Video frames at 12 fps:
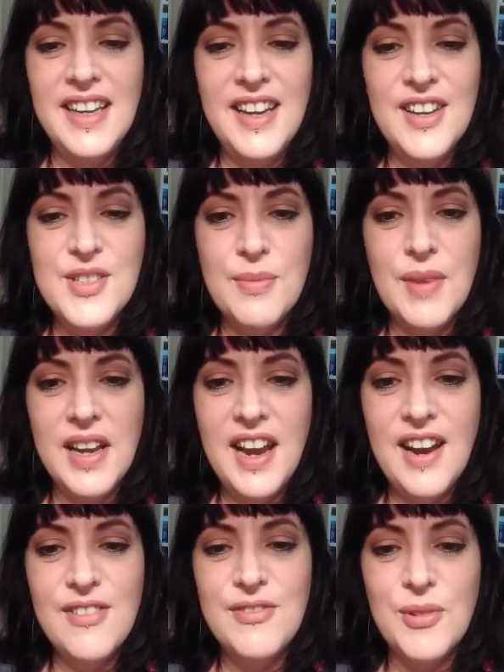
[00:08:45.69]
years of my
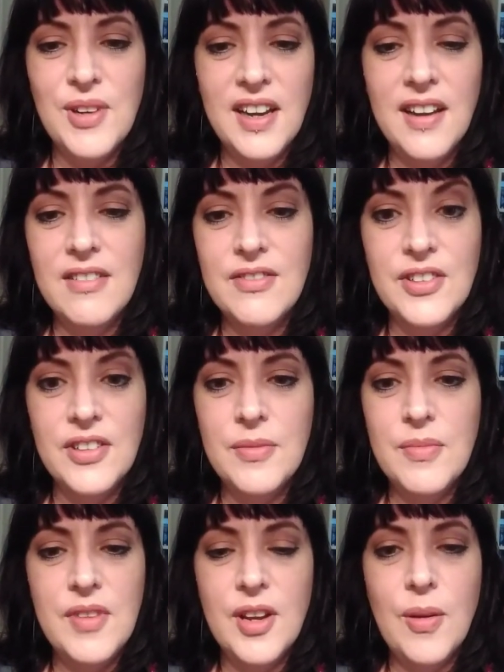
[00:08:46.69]
hair falling out for
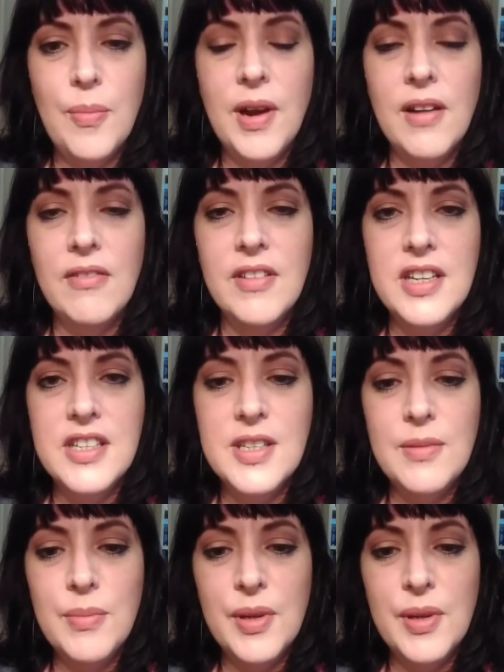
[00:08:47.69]
no apparent reason,